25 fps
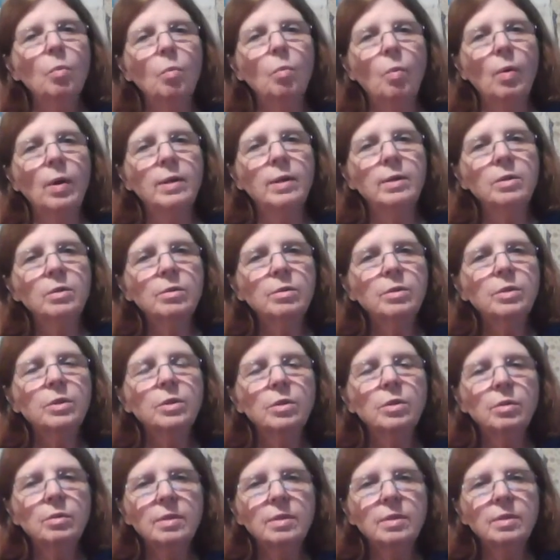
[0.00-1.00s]
When you're
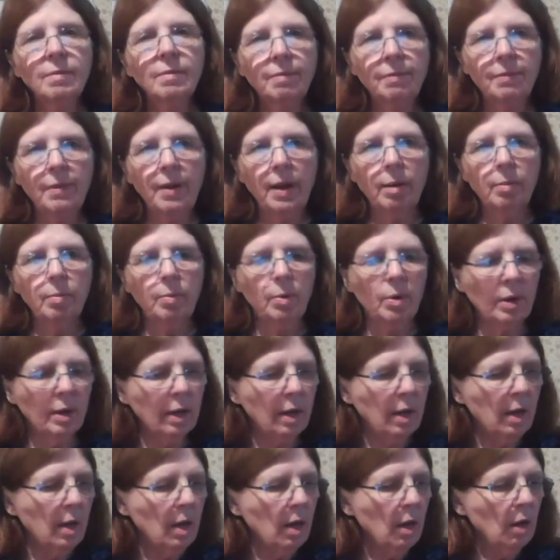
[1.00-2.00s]
choosing
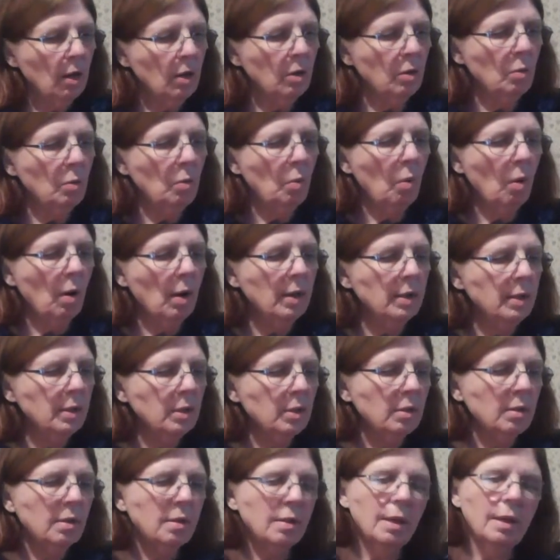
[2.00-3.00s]
fabric, you want
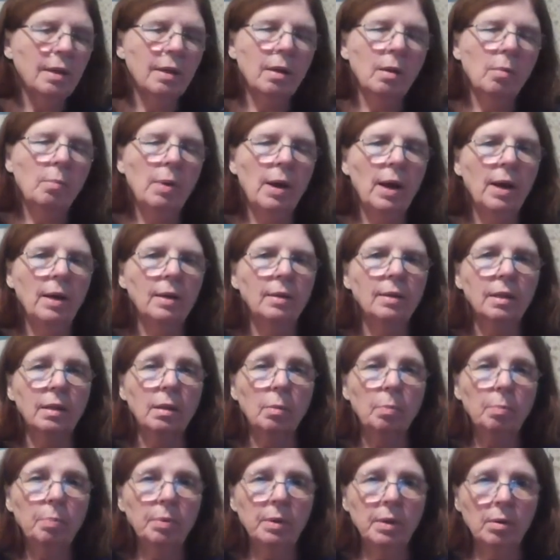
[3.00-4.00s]
to think about the
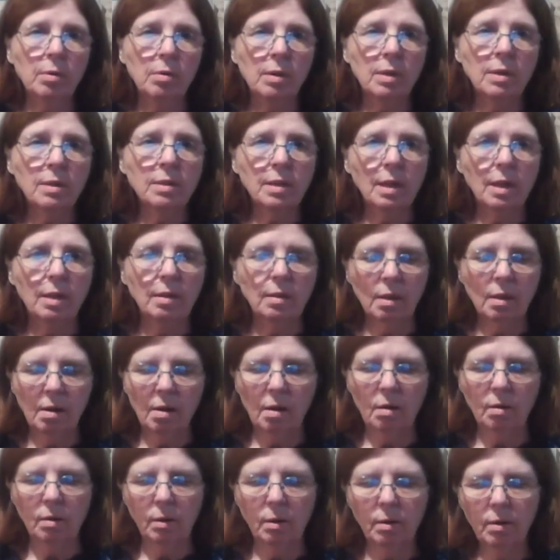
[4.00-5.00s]
appearance and the
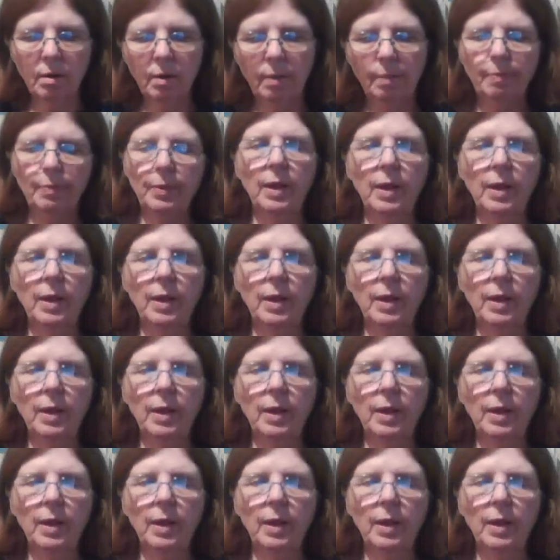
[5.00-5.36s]
color.